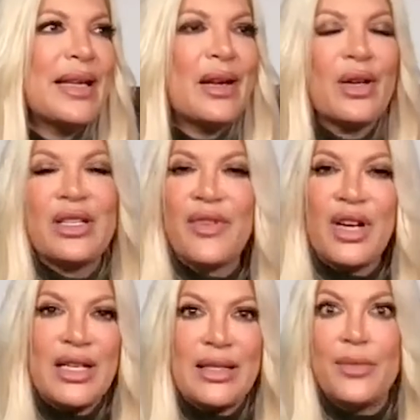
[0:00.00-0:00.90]
you know, it's
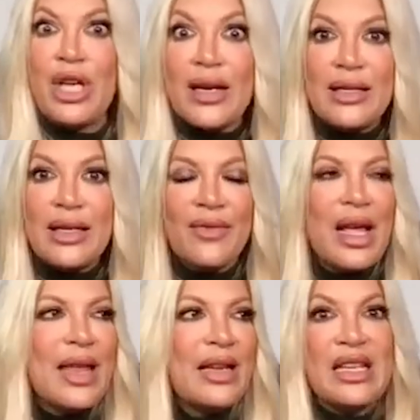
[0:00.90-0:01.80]
very subjective
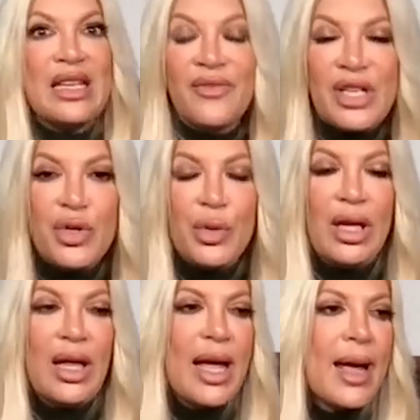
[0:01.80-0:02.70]
and
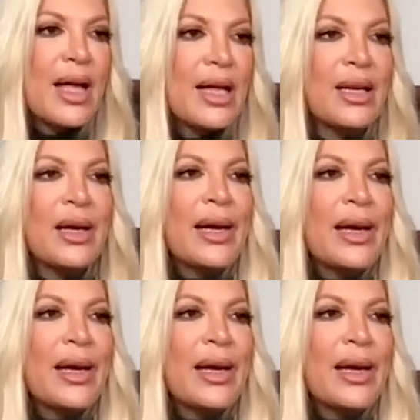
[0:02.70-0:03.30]
individual, and